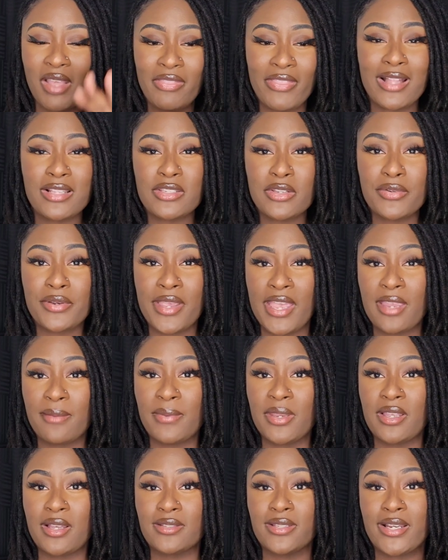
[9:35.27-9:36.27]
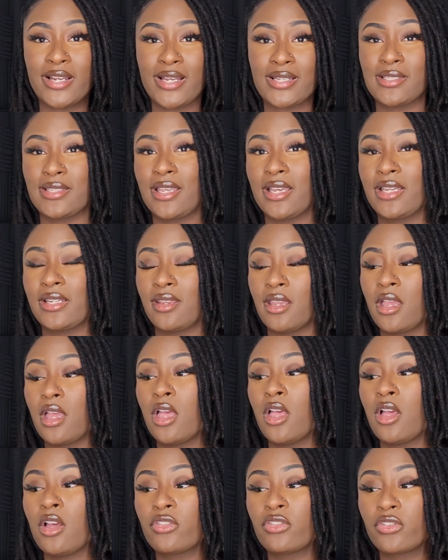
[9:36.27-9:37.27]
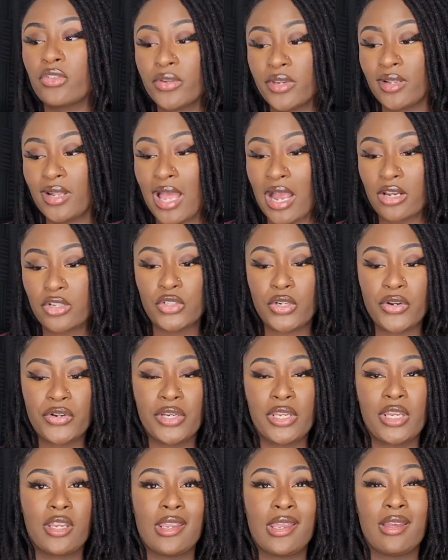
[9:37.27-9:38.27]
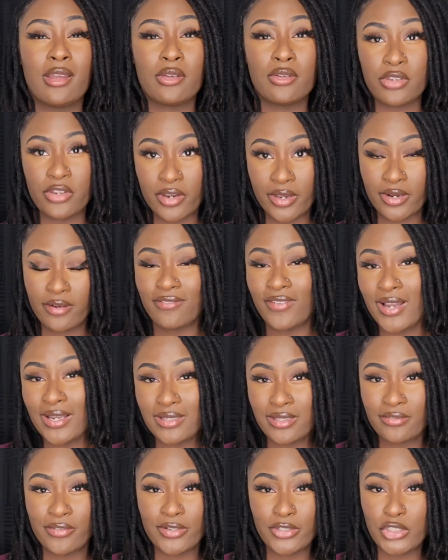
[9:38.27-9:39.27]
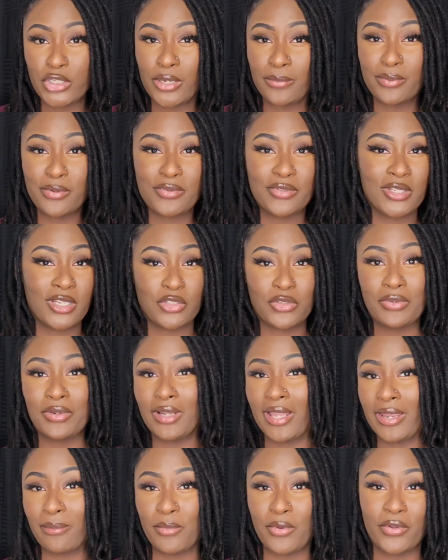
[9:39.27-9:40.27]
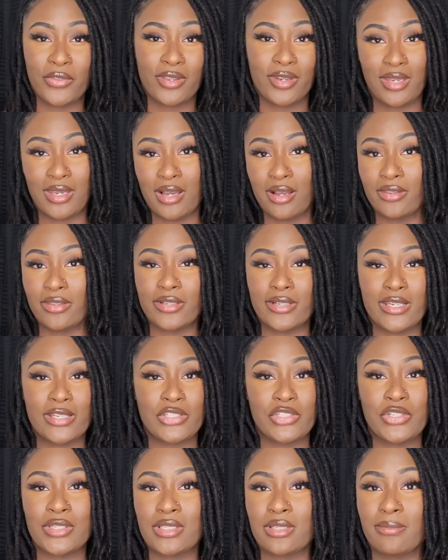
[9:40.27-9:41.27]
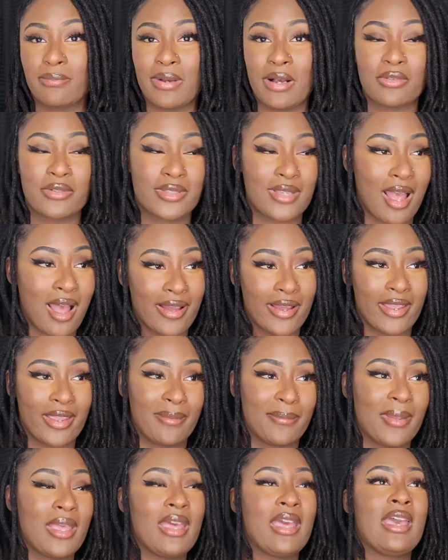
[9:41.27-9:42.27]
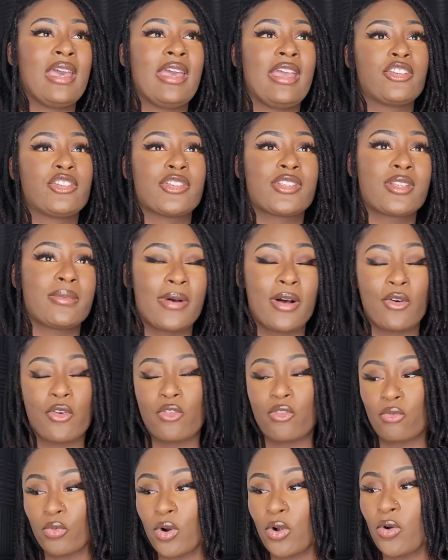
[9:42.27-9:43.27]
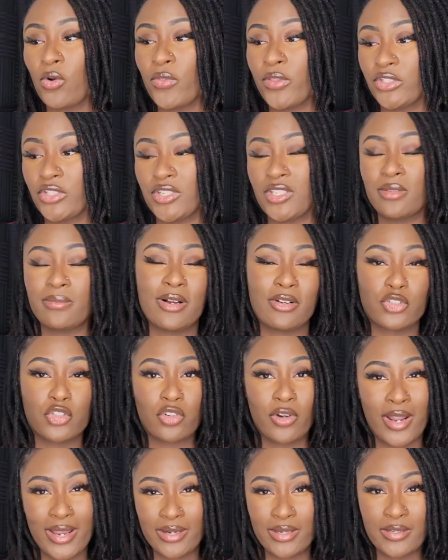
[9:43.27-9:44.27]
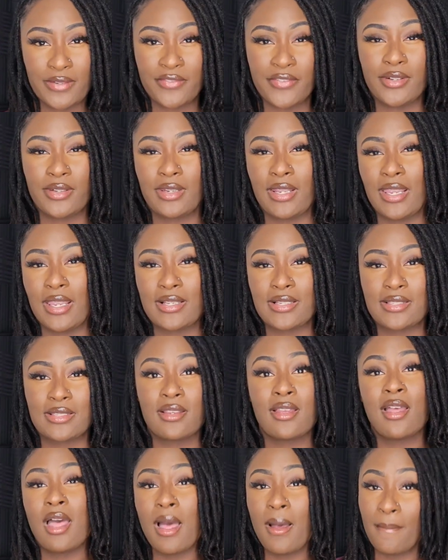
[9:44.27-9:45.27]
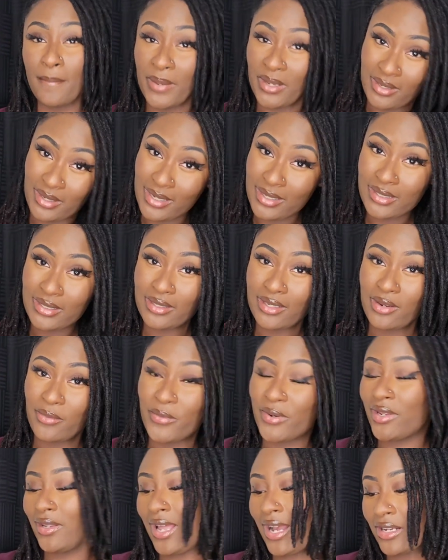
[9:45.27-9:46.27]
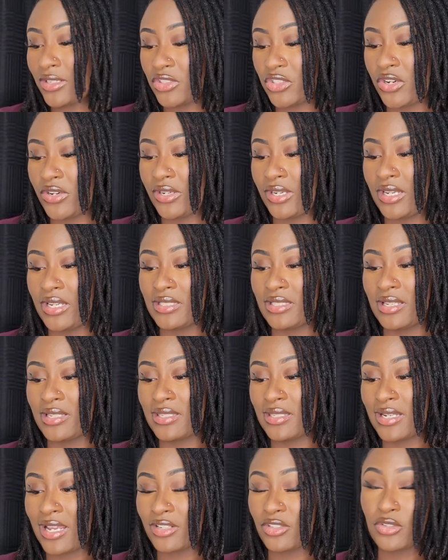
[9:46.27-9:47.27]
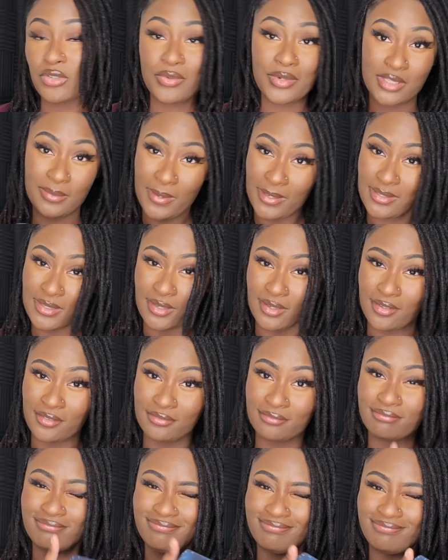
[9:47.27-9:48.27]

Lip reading: That's okay because like I said, through your Locs journey, you're gonna find different shampoos that you like more than the other. It's just about time. It's just about growth. It's just about trying different things. But luckily with Locs journeys, it's not too expensive.